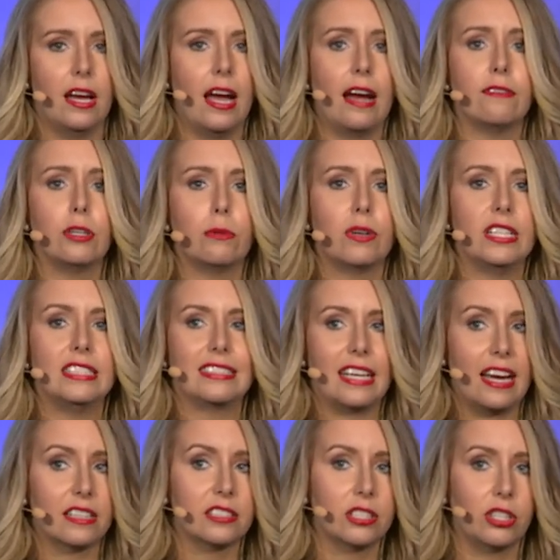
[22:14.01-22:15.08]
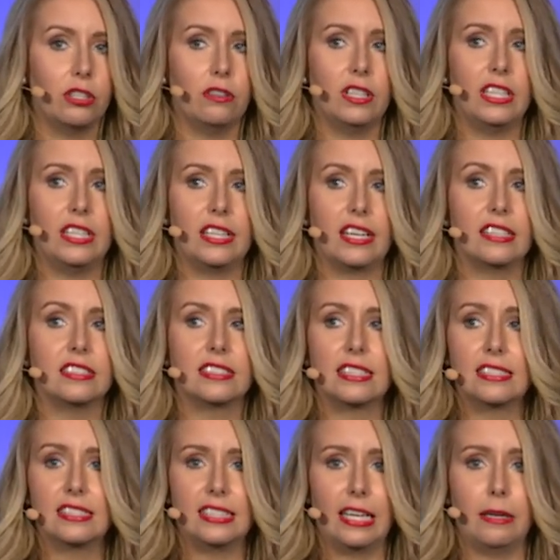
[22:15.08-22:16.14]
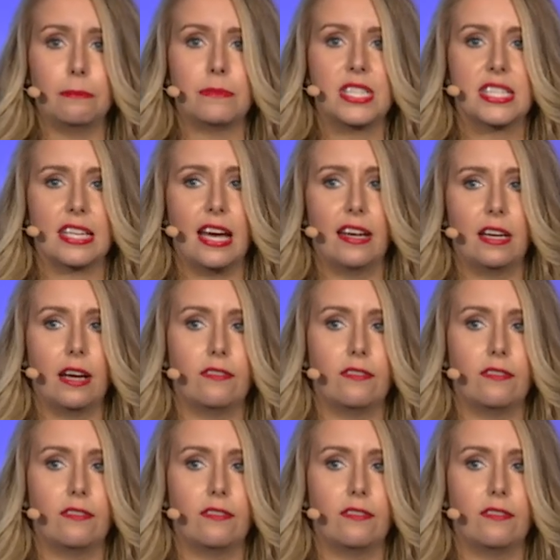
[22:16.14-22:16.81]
everyone is executing against the same set